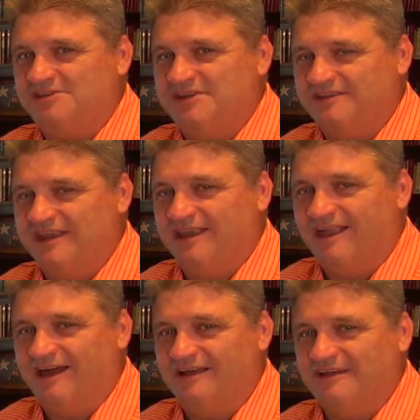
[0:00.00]
in that
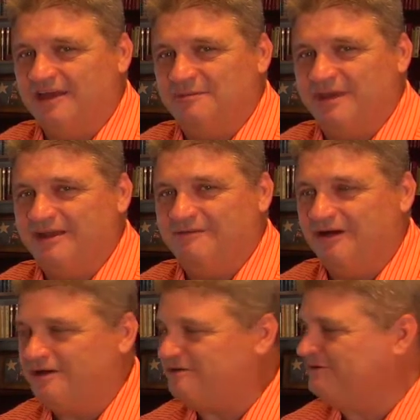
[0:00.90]
line, not a man of
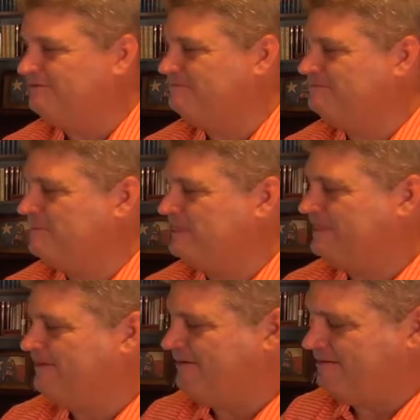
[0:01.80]
honor.
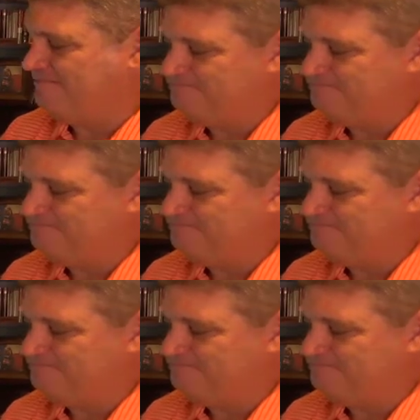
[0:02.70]
Right?